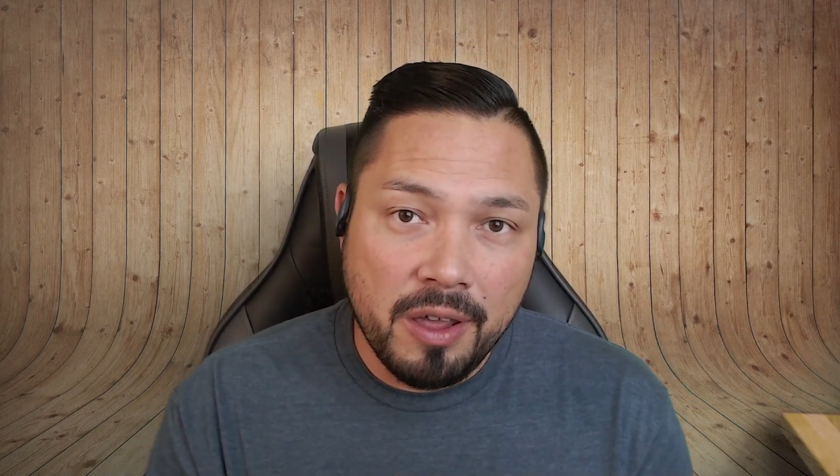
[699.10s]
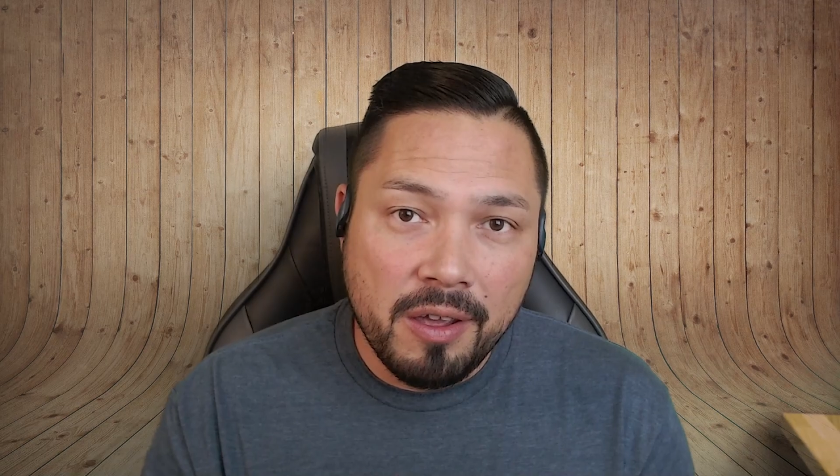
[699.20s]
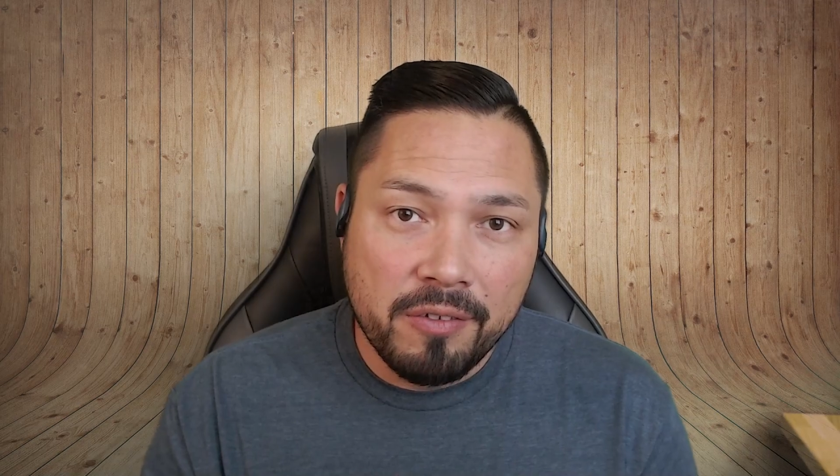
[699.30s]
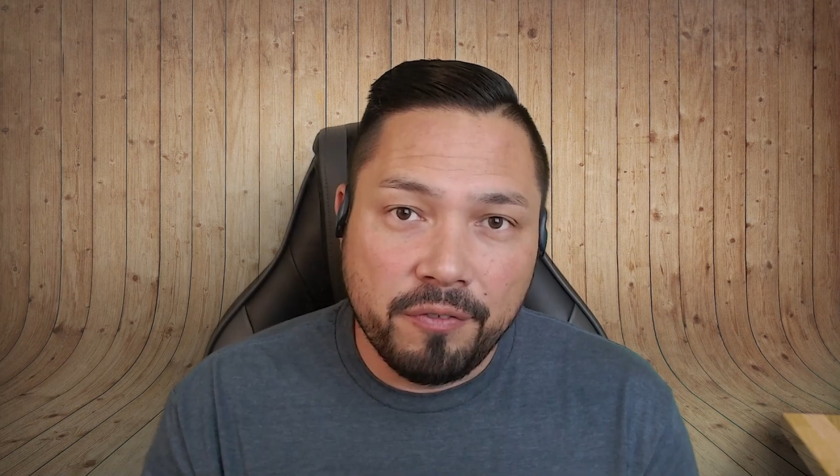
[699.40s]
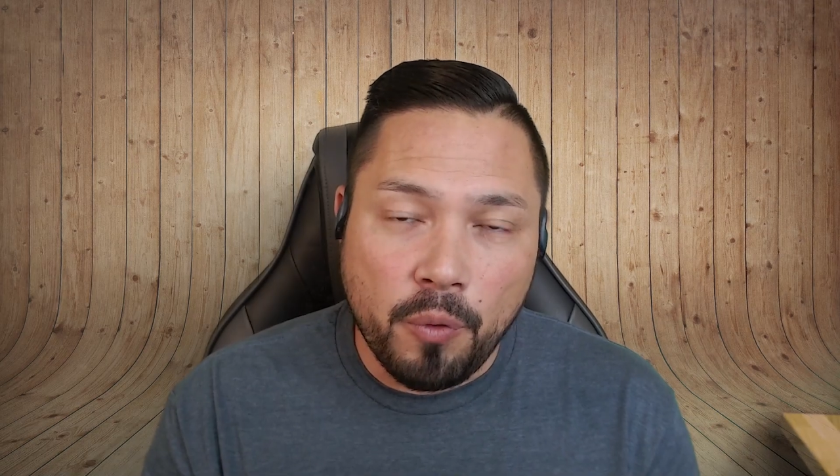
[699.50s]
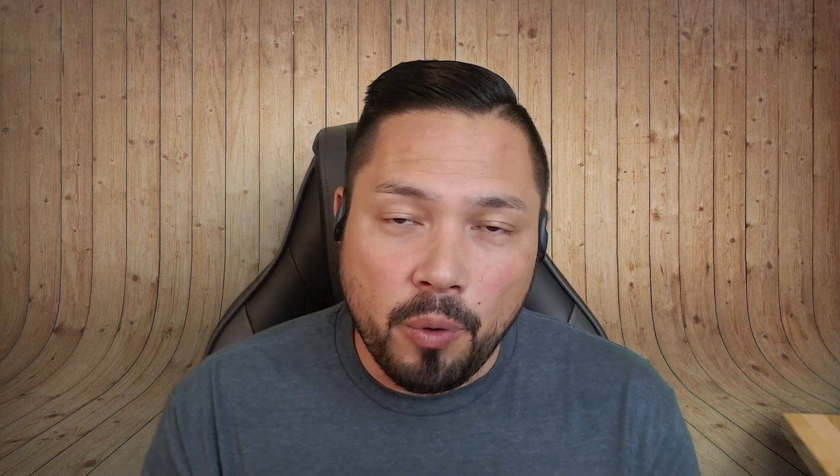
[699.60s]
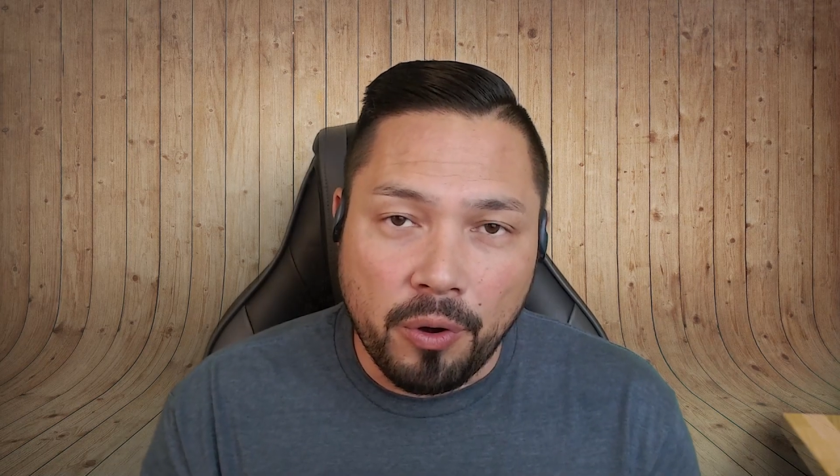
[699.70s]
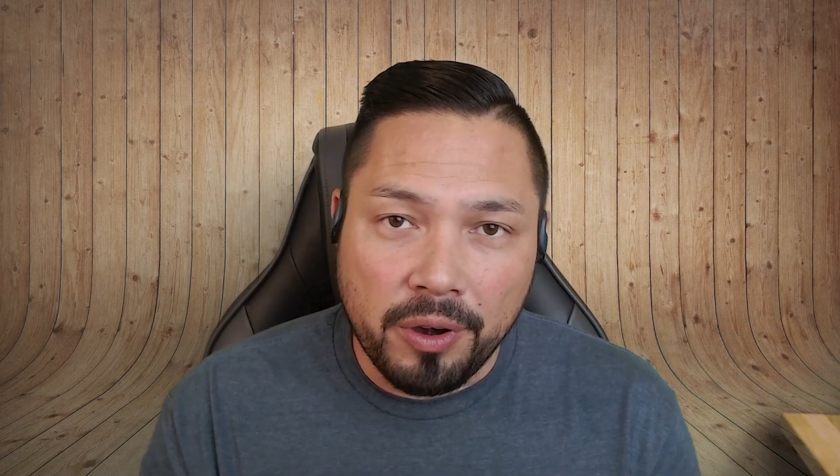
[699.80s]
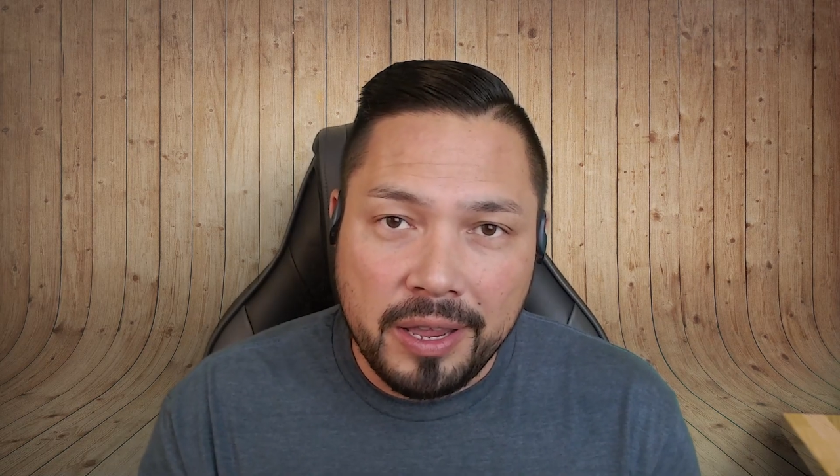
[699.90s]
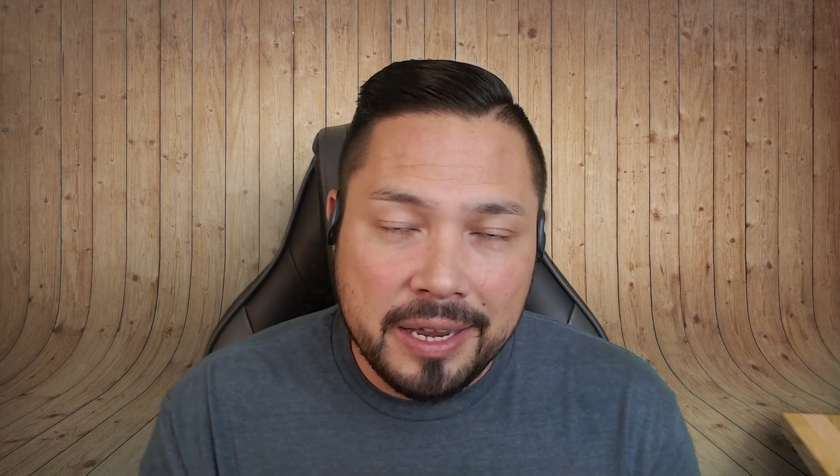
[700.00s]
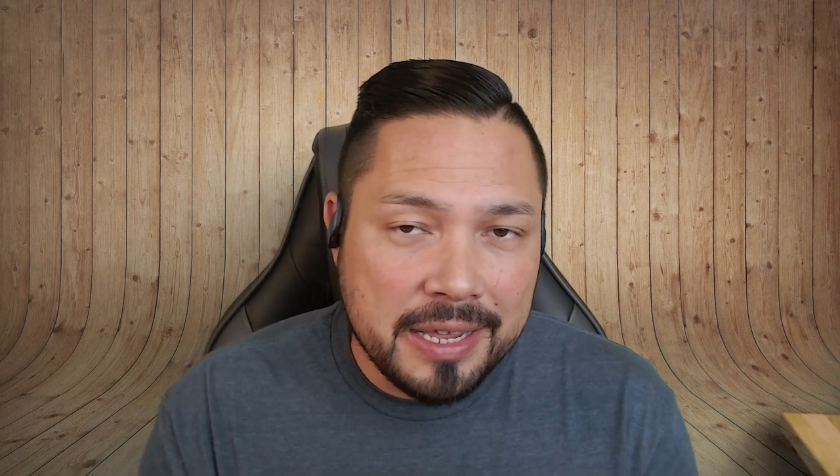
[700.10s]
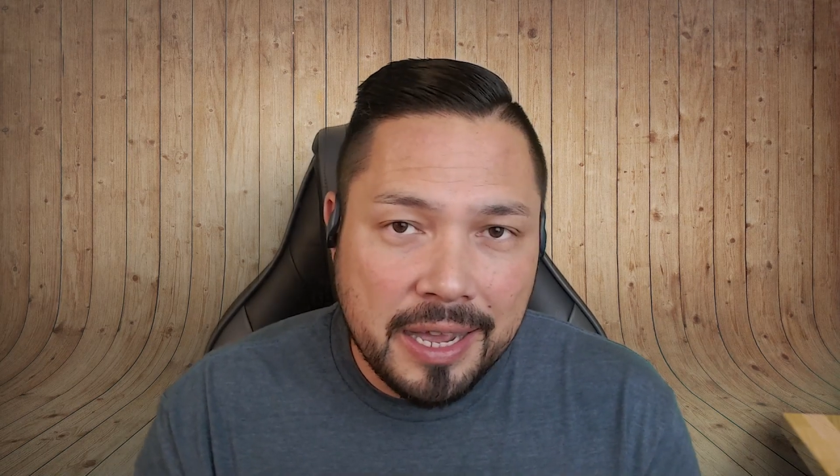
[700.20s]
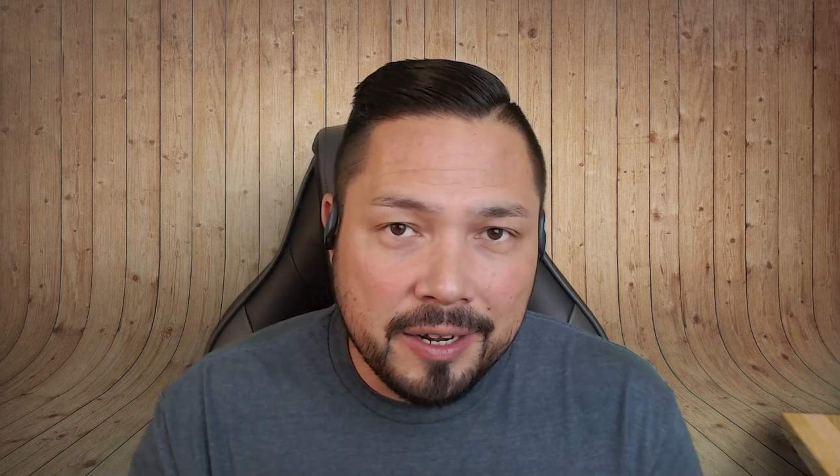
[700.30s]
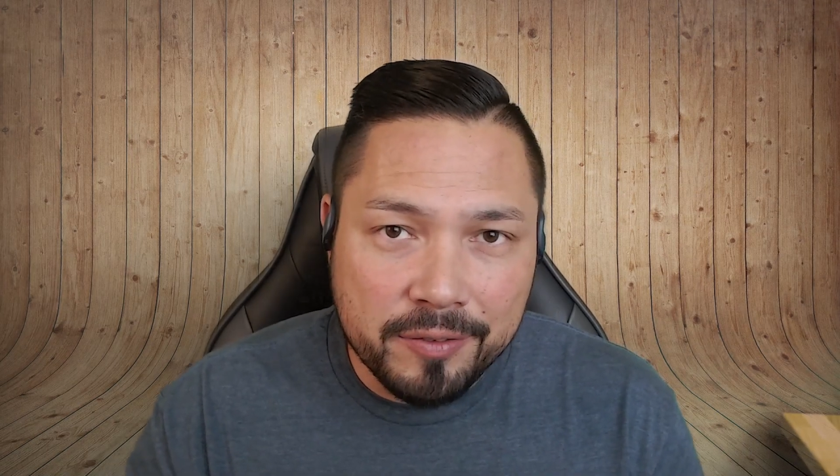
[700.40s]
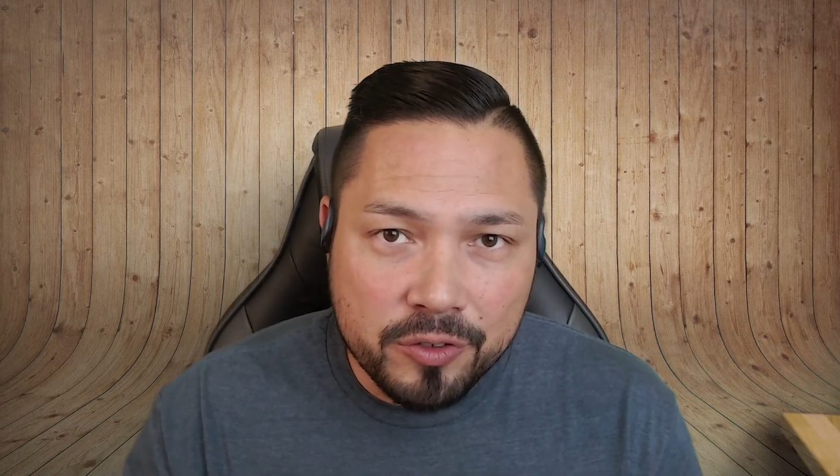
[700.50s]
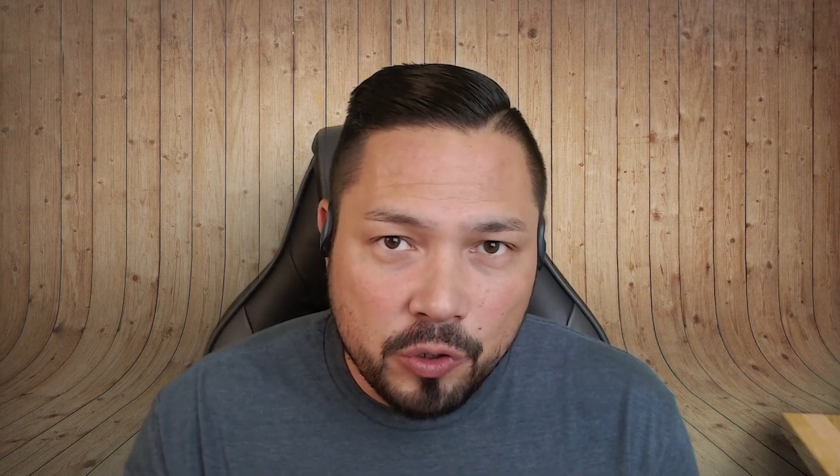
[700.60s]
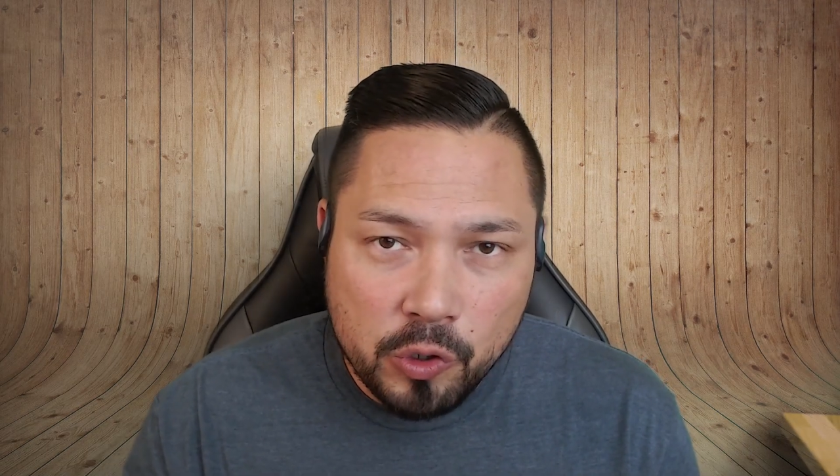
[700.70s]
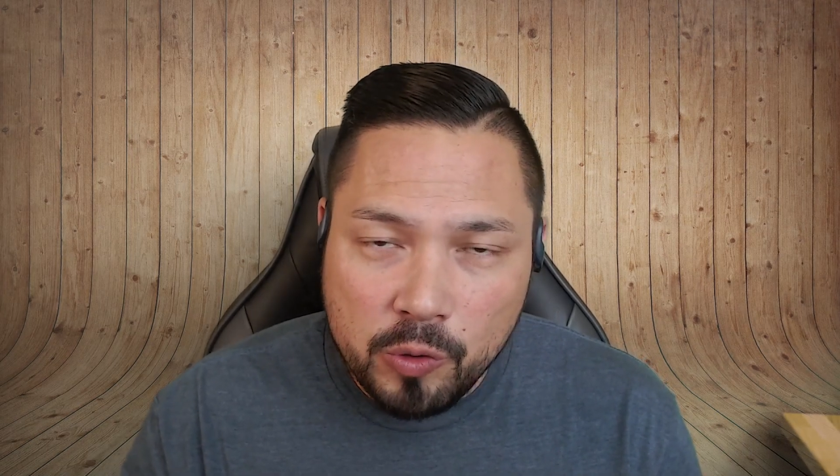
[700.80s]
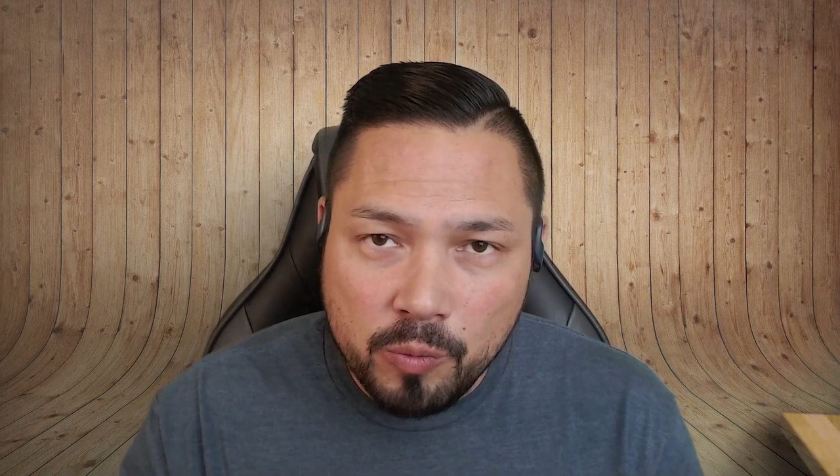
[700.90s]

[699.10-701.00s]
for any kind of Zoom,